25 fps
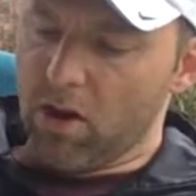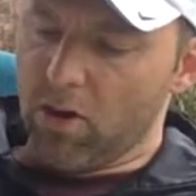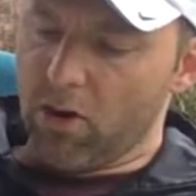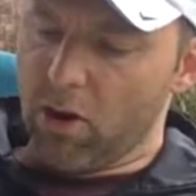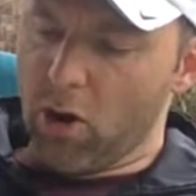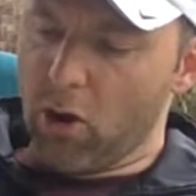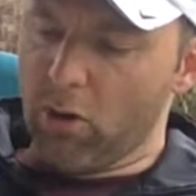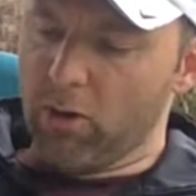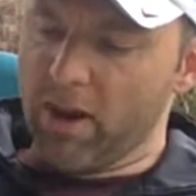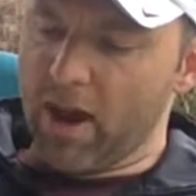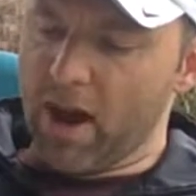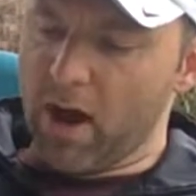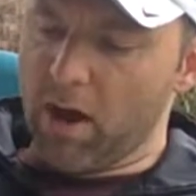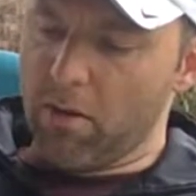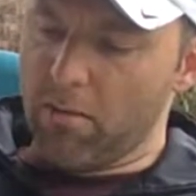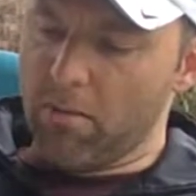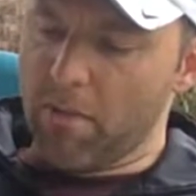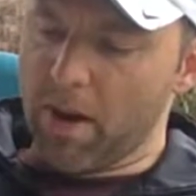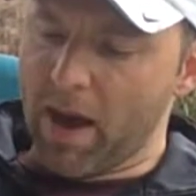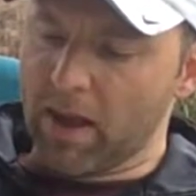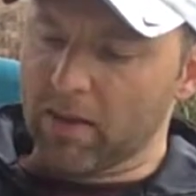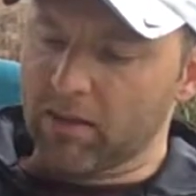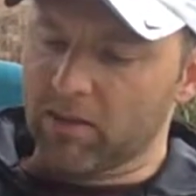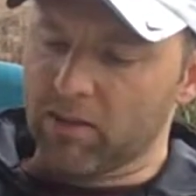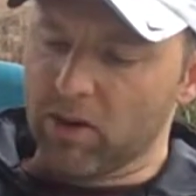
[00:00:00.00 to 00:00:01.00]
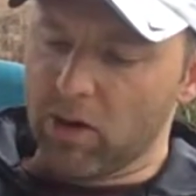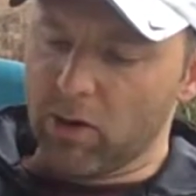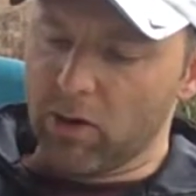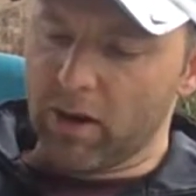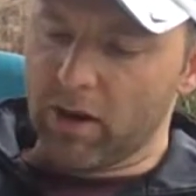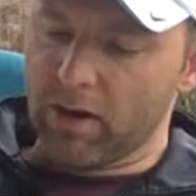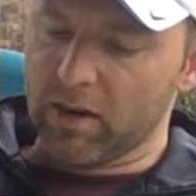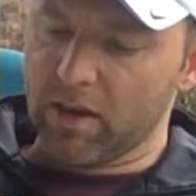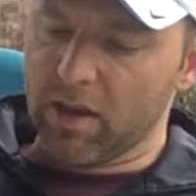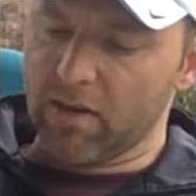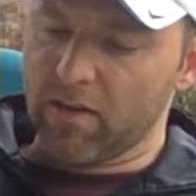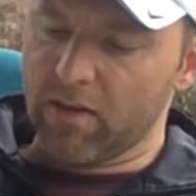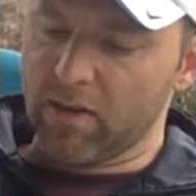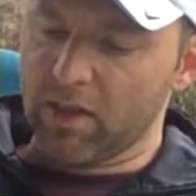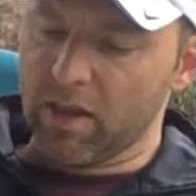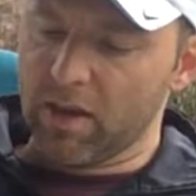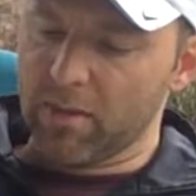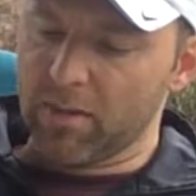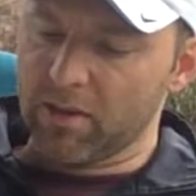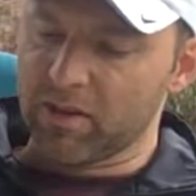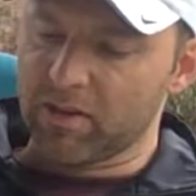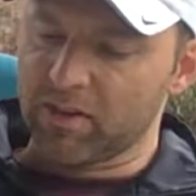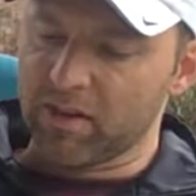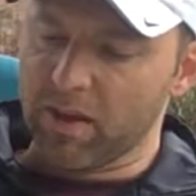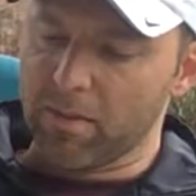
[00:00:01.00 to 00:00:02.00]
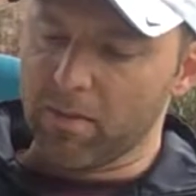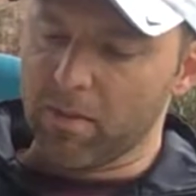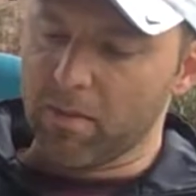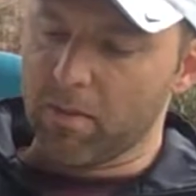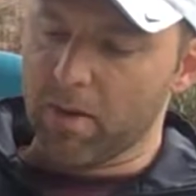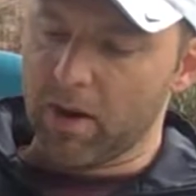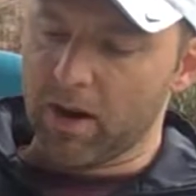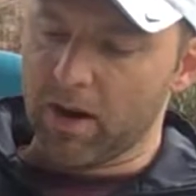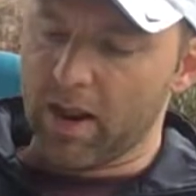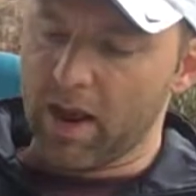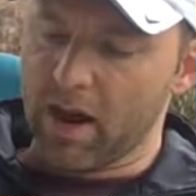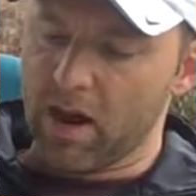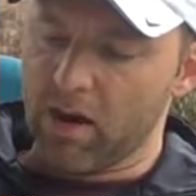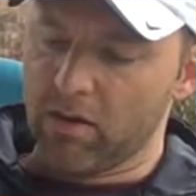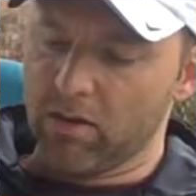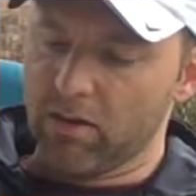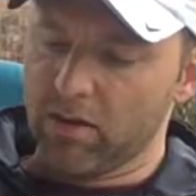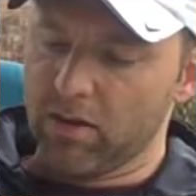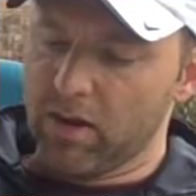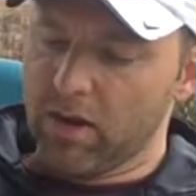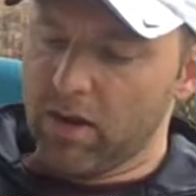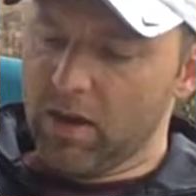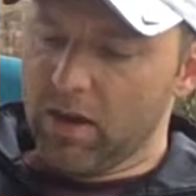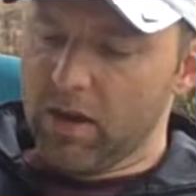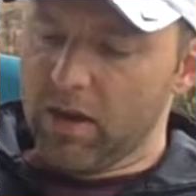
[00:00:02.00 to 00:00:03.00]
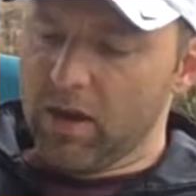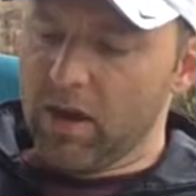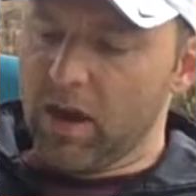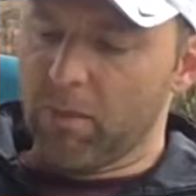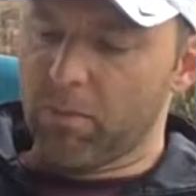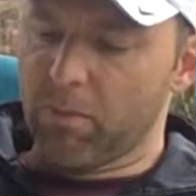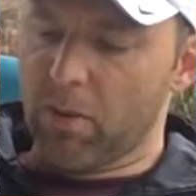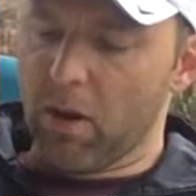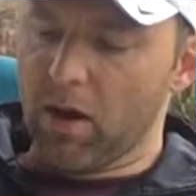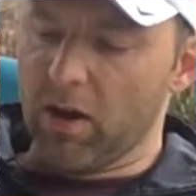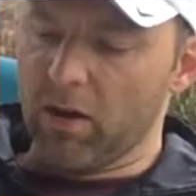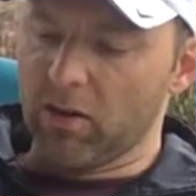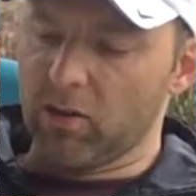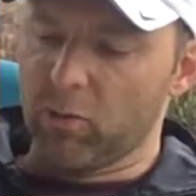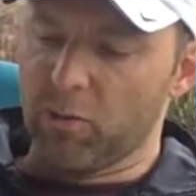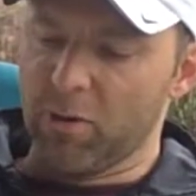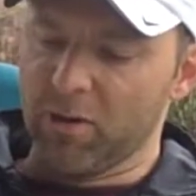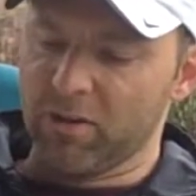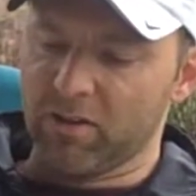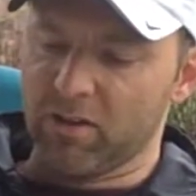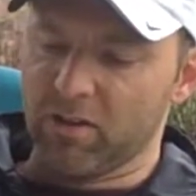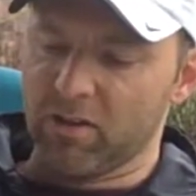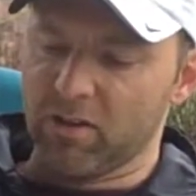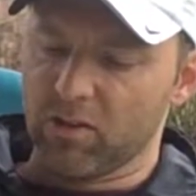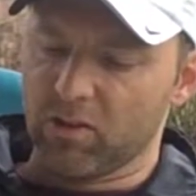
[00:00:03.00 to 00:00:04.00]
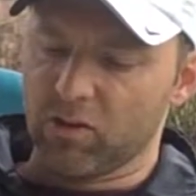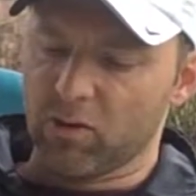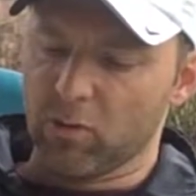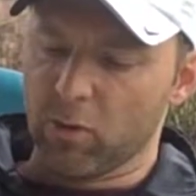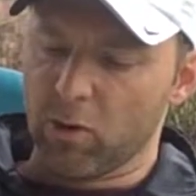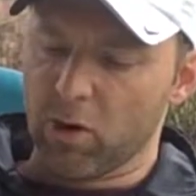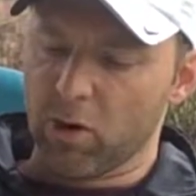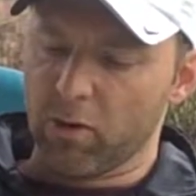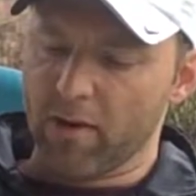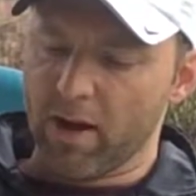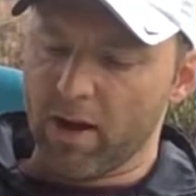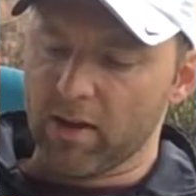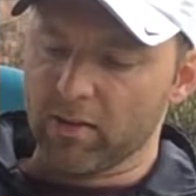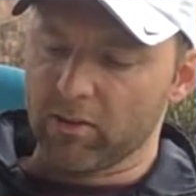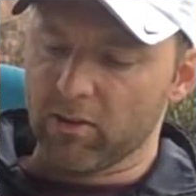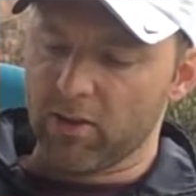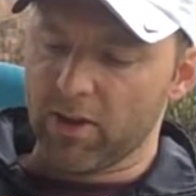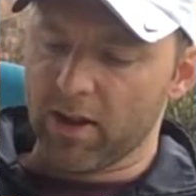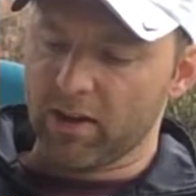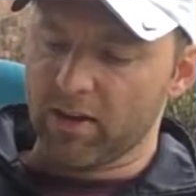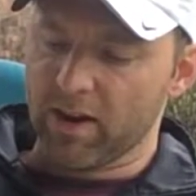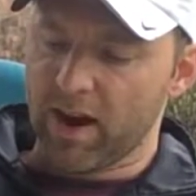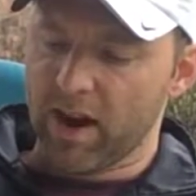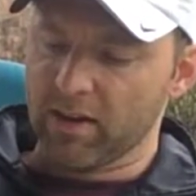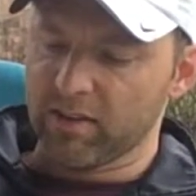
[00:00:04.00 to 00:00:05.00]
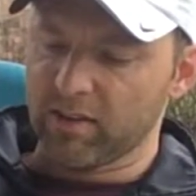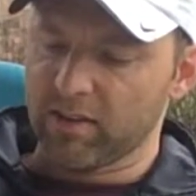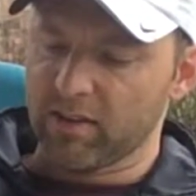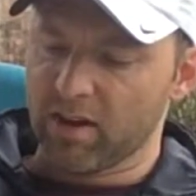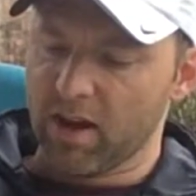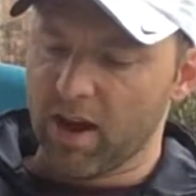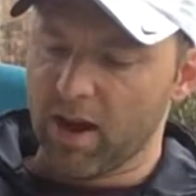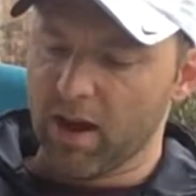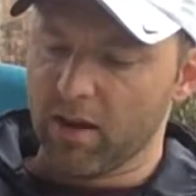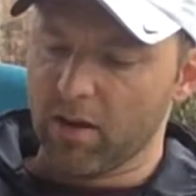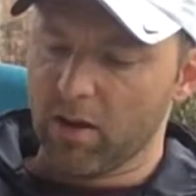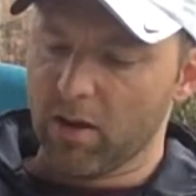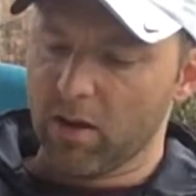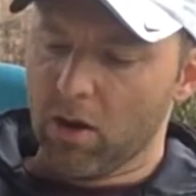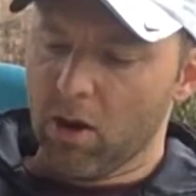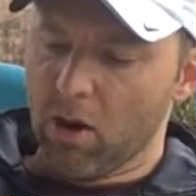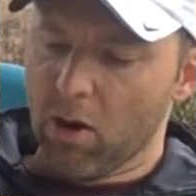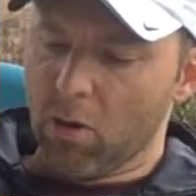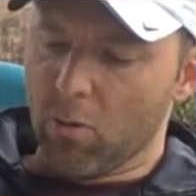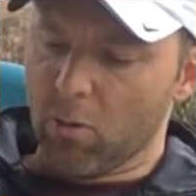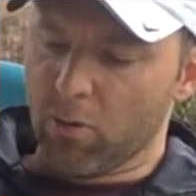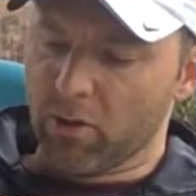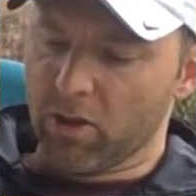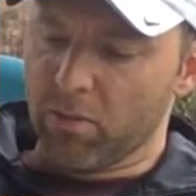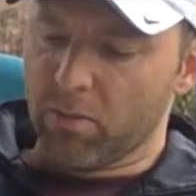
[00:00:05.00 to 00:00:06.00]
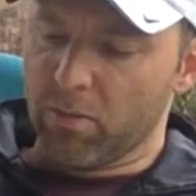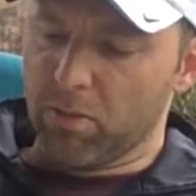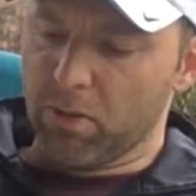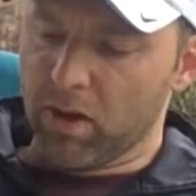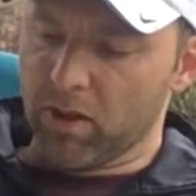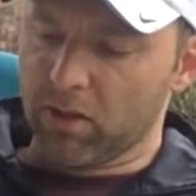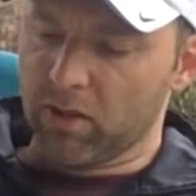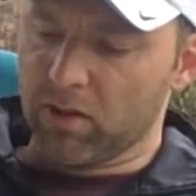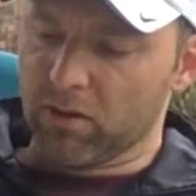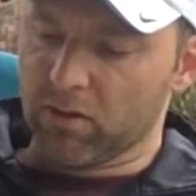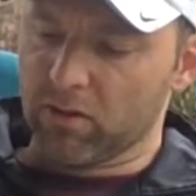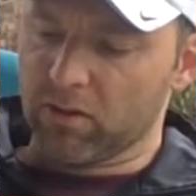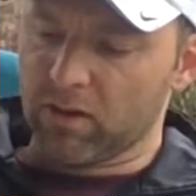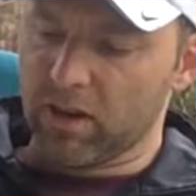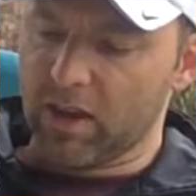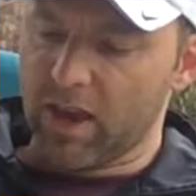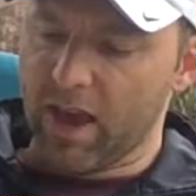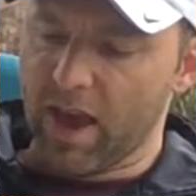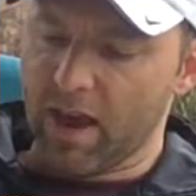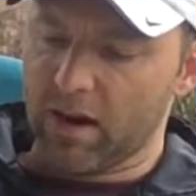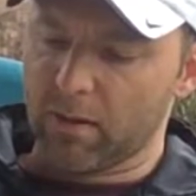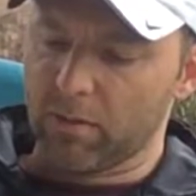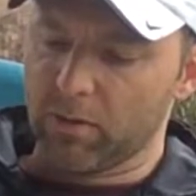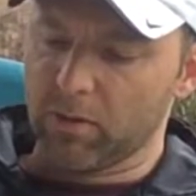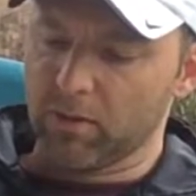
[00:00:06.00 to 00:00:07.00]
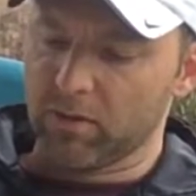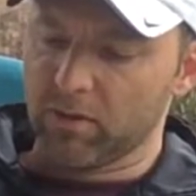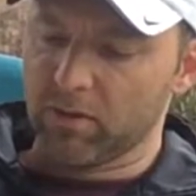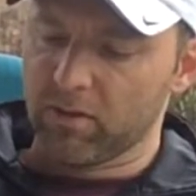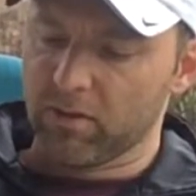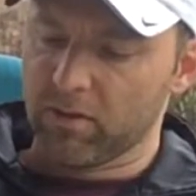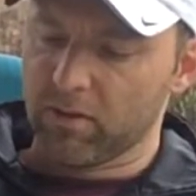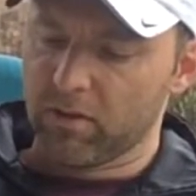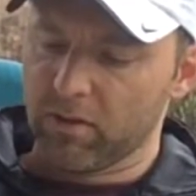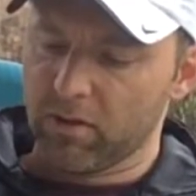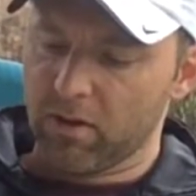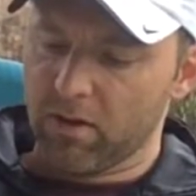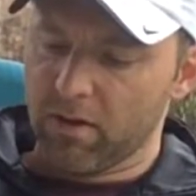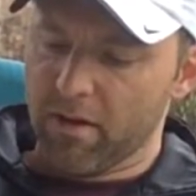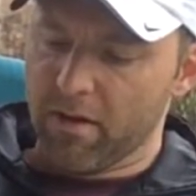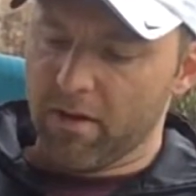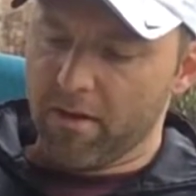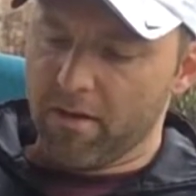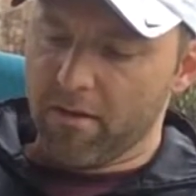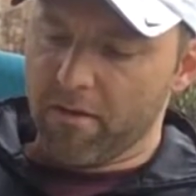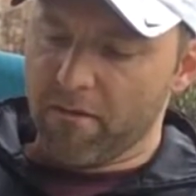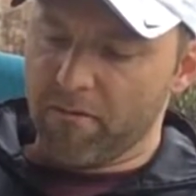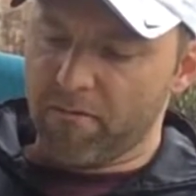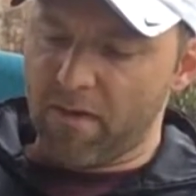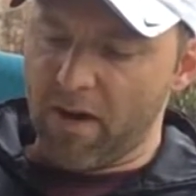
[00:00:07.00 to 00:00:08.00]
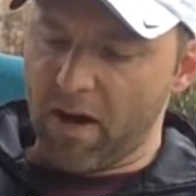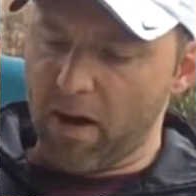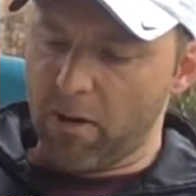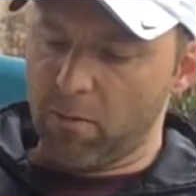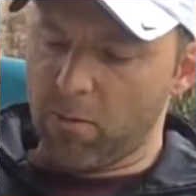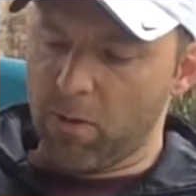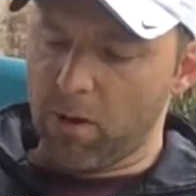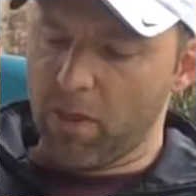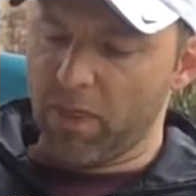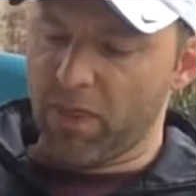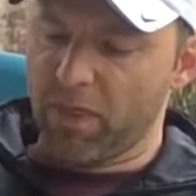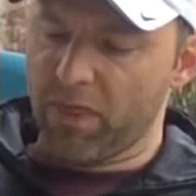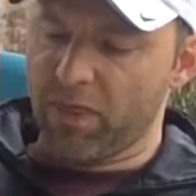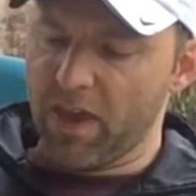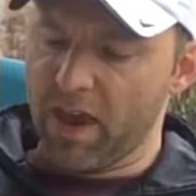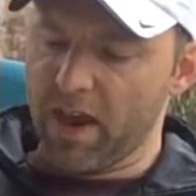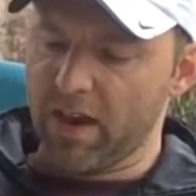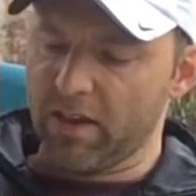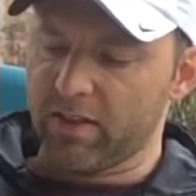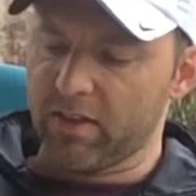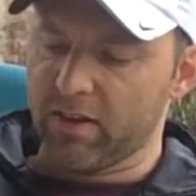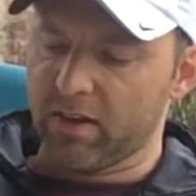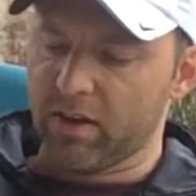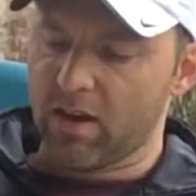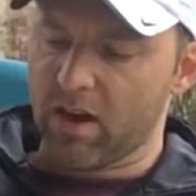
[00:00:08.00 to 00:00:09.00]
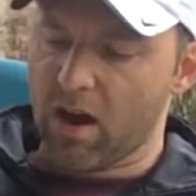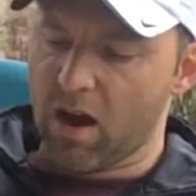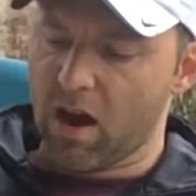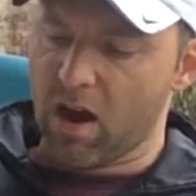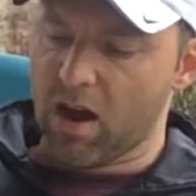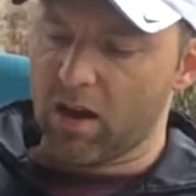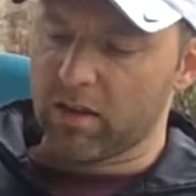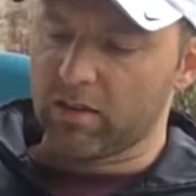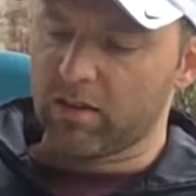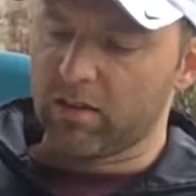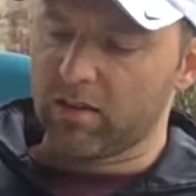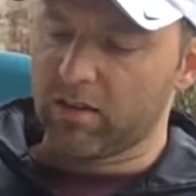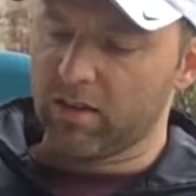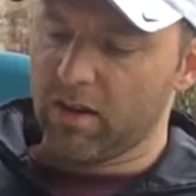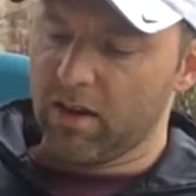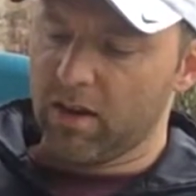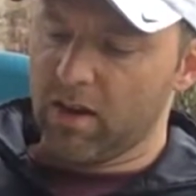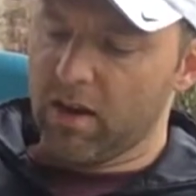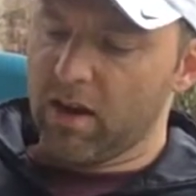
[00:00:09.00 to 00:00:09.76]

No doubt Matt Sloan had given them a statement by now. He'd probably twisted the story around so that Tyson and I were the bloodthirsty cannibals. Found one, thank the gods.